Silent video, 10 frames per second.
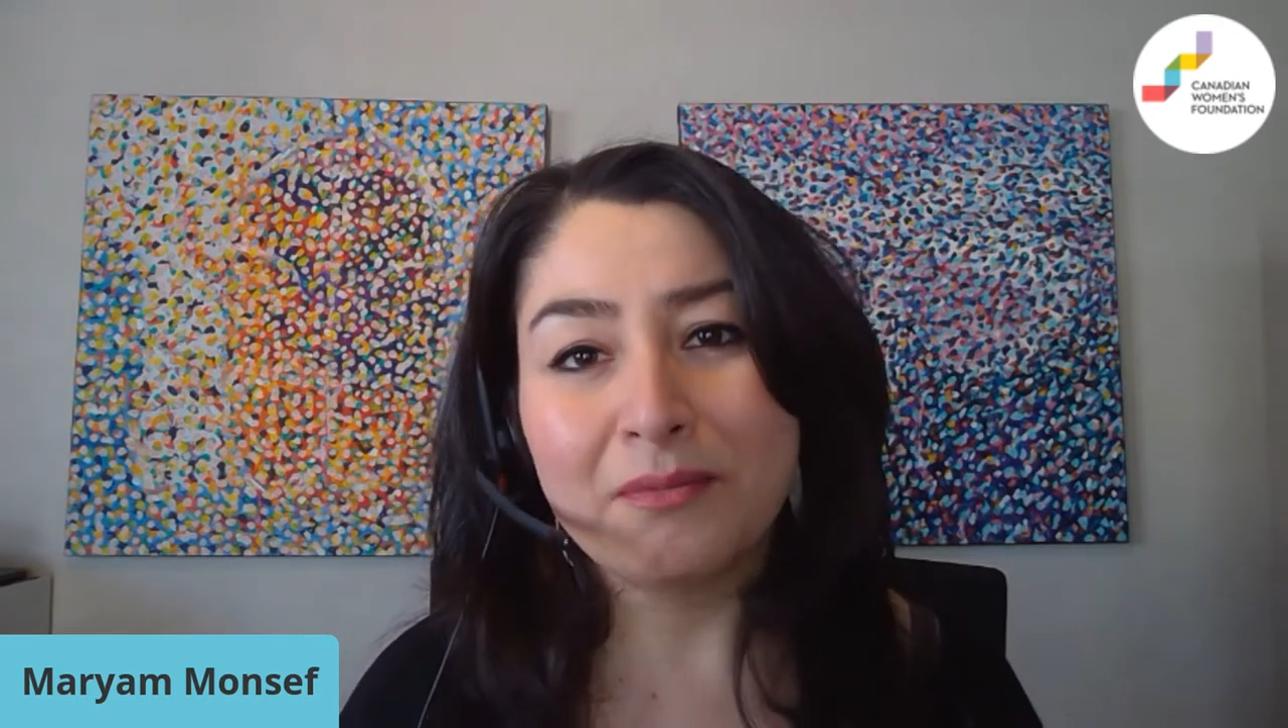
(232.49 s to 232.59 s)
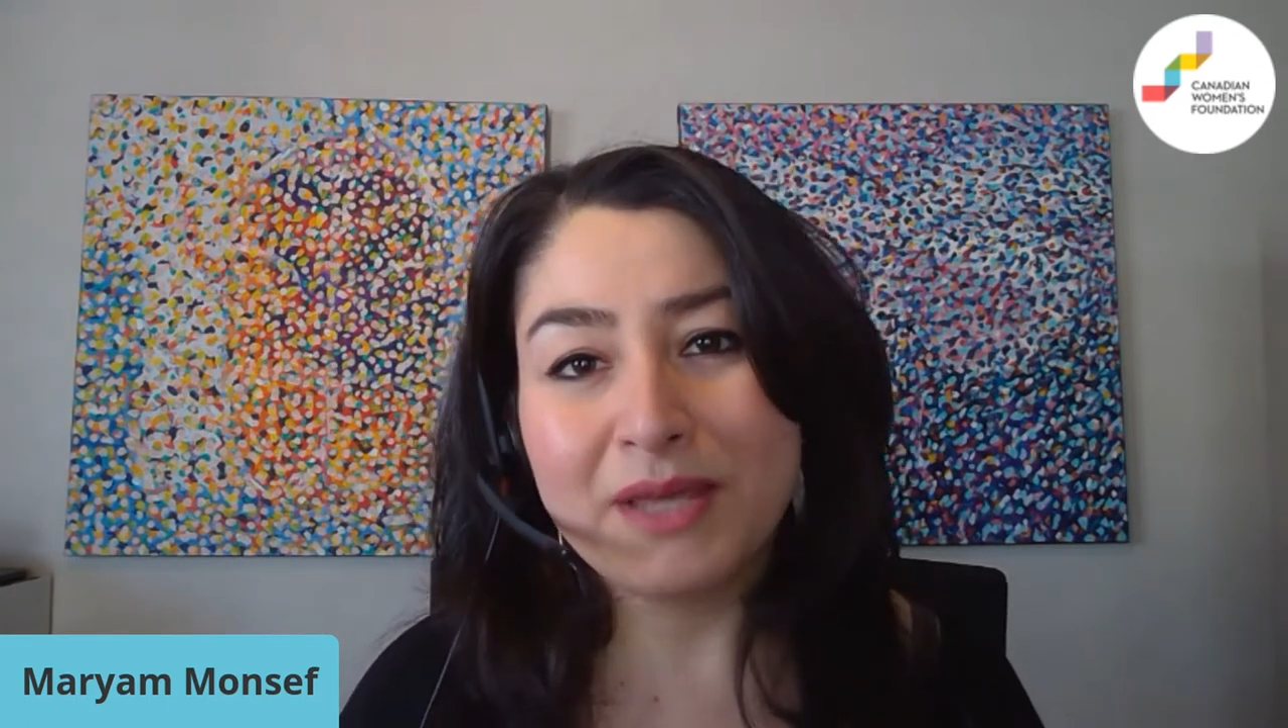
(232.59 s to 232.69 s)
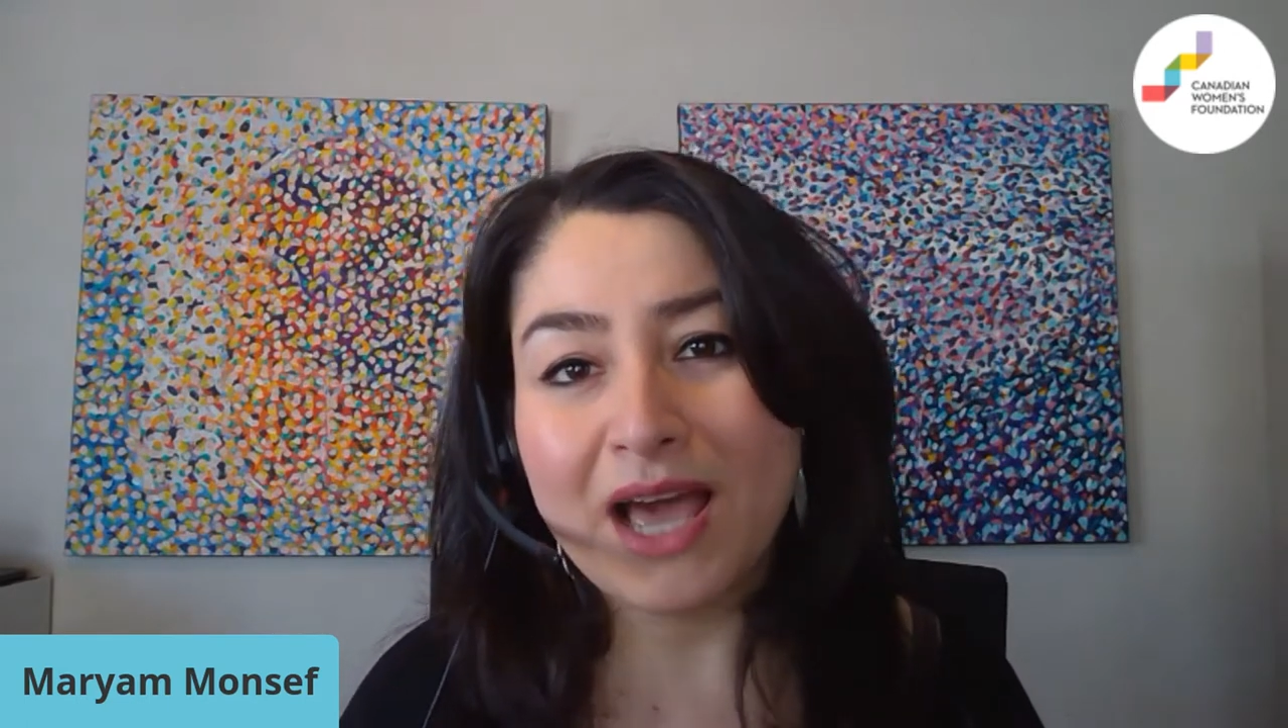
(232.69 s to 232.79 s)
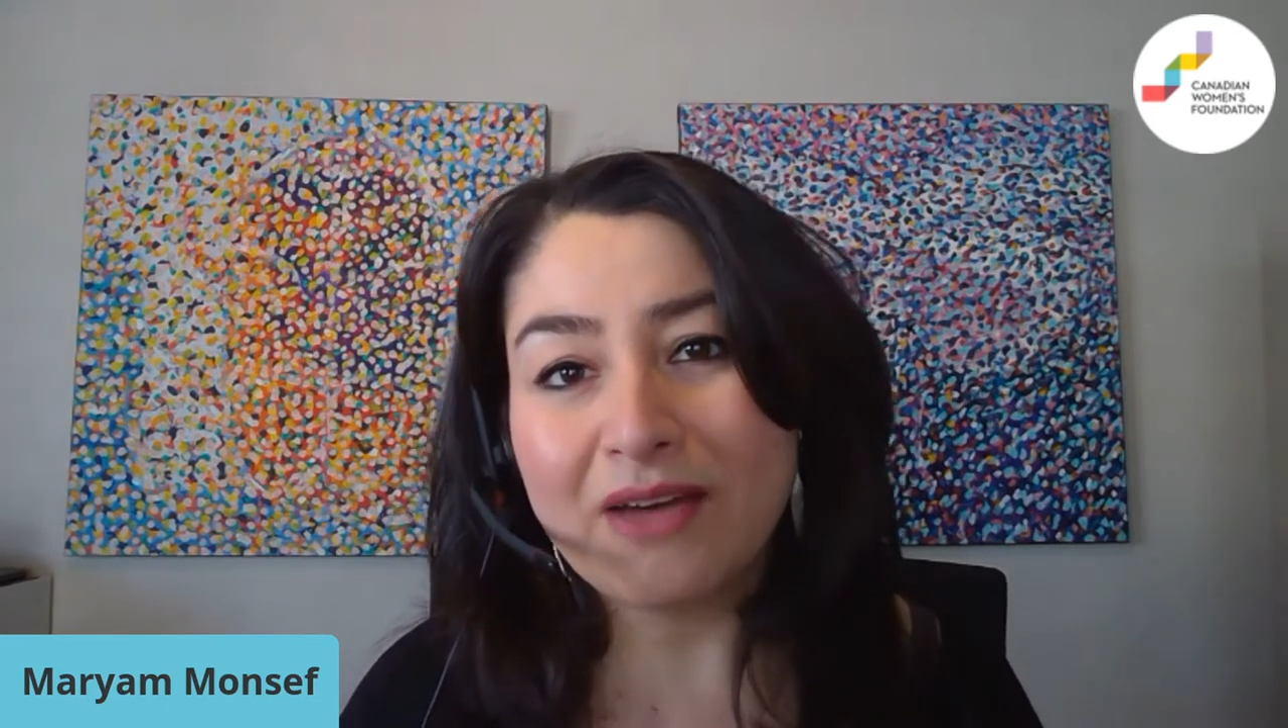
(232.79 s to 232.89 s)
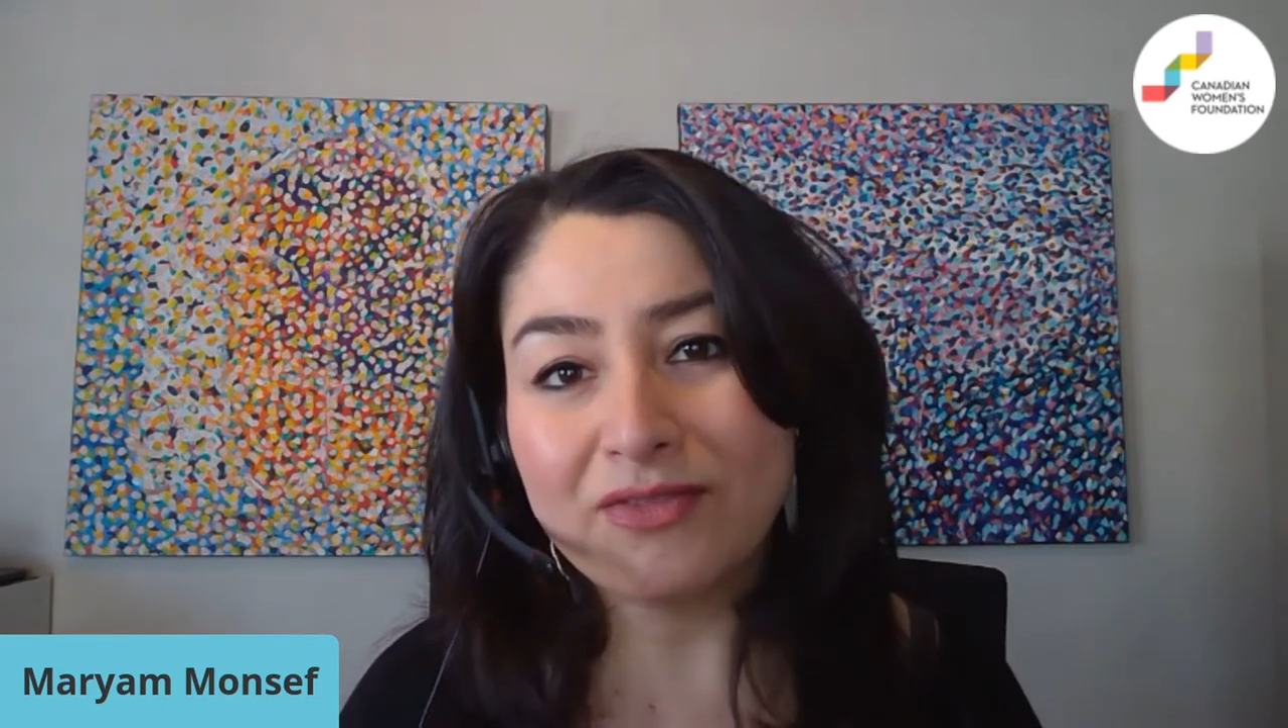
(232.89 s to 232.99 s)

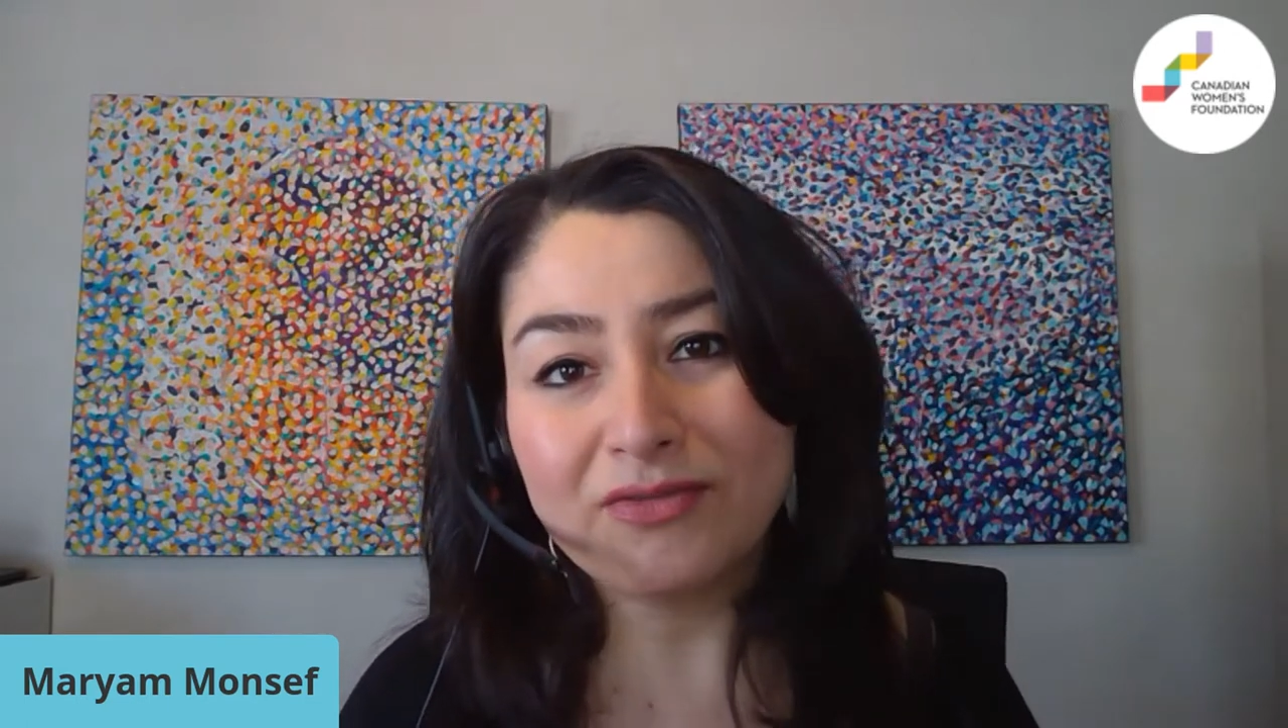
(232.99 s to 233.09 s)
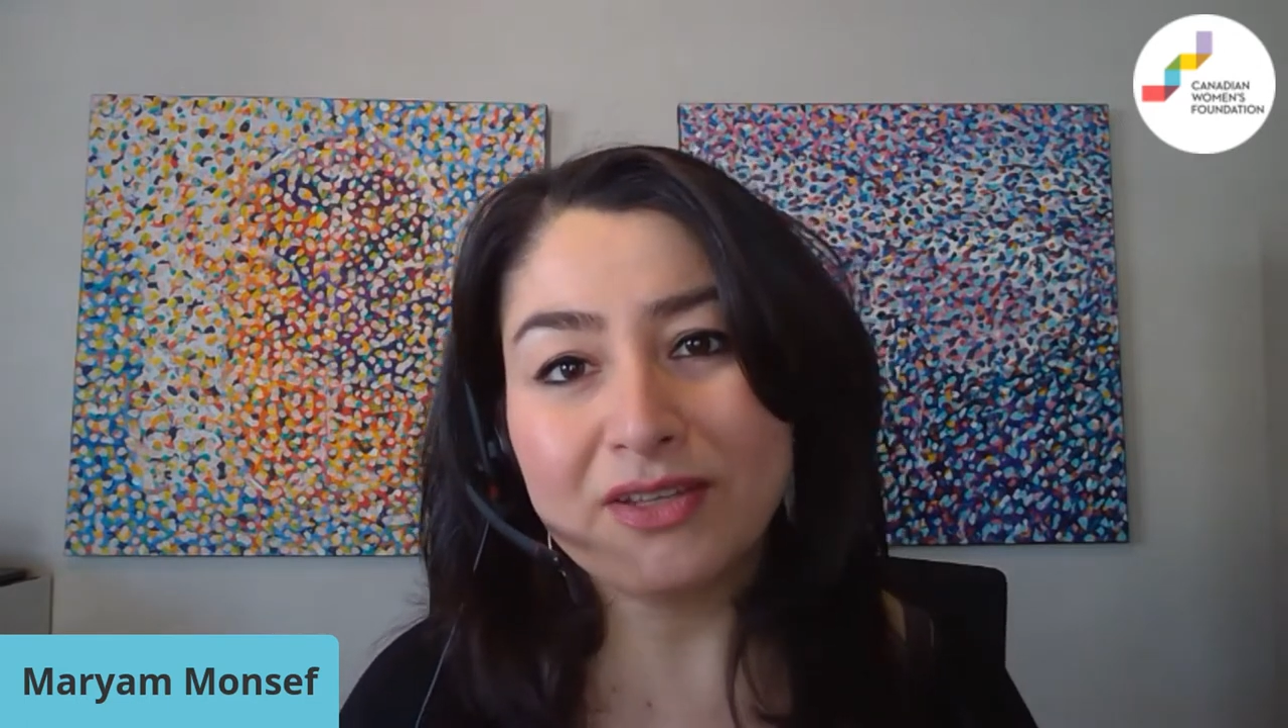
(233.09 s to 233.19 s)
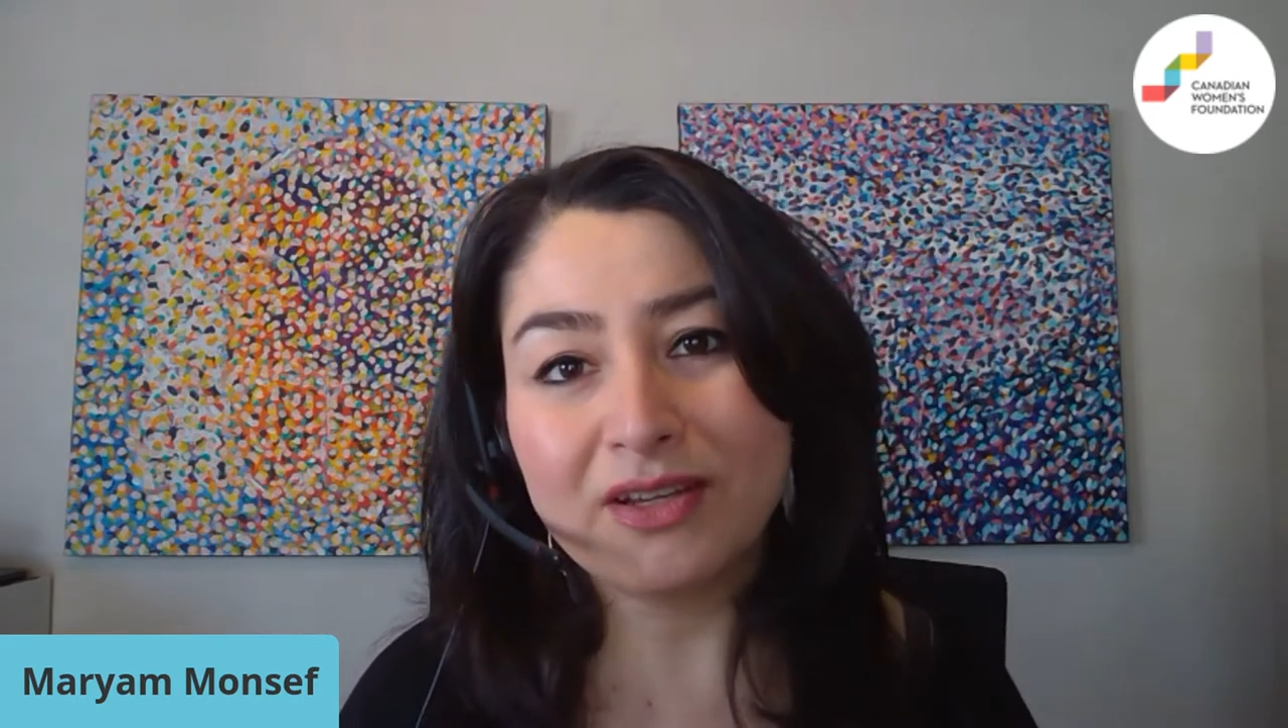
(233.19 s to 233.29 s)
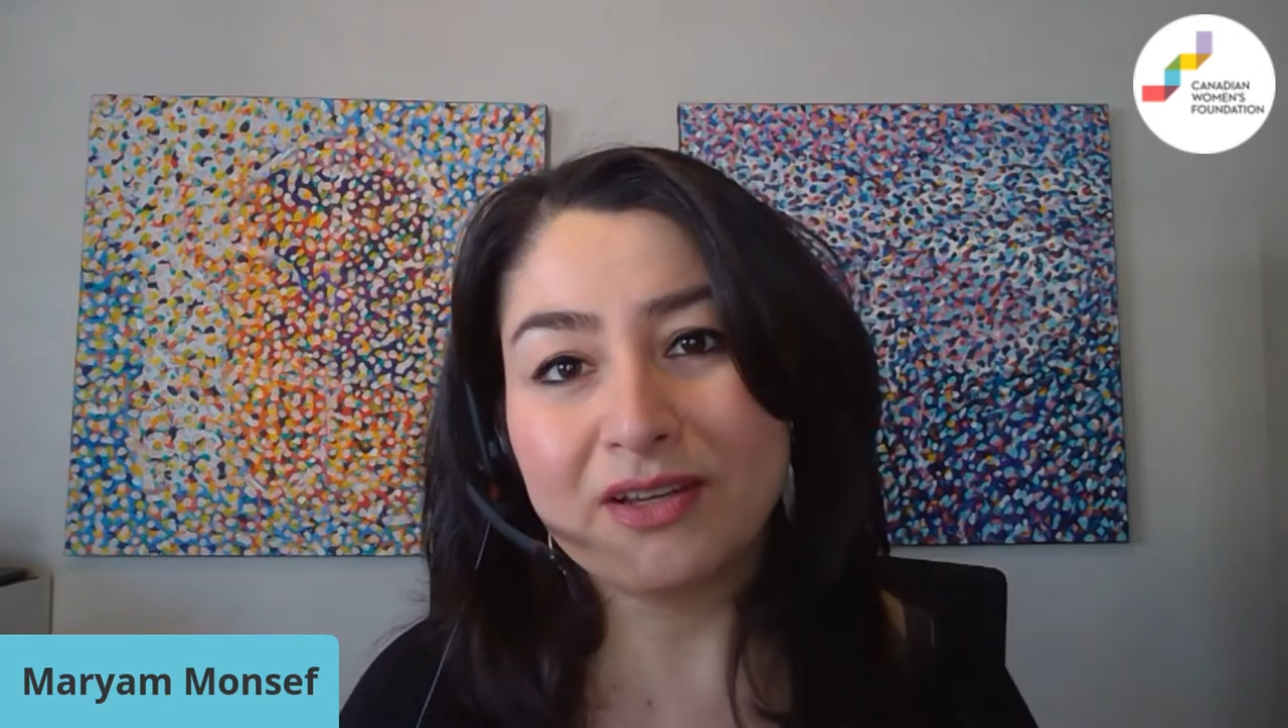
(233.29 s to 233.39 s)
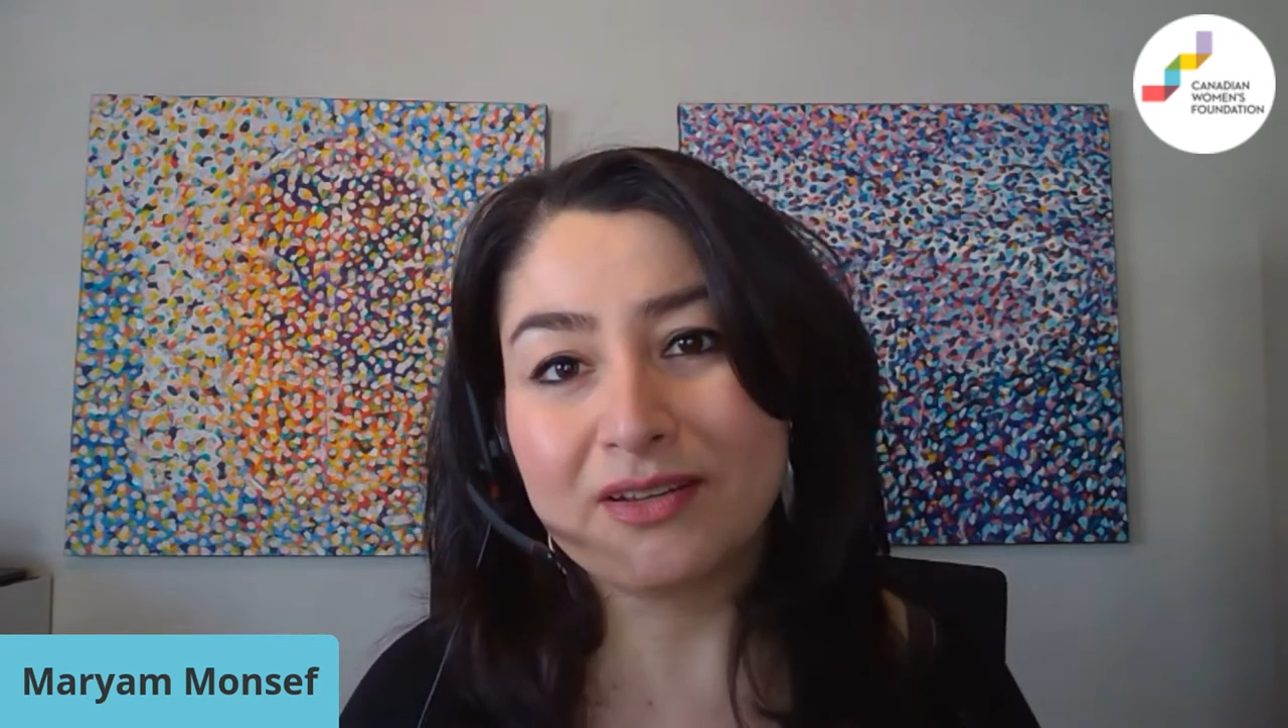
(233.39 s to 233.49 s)
behalf of the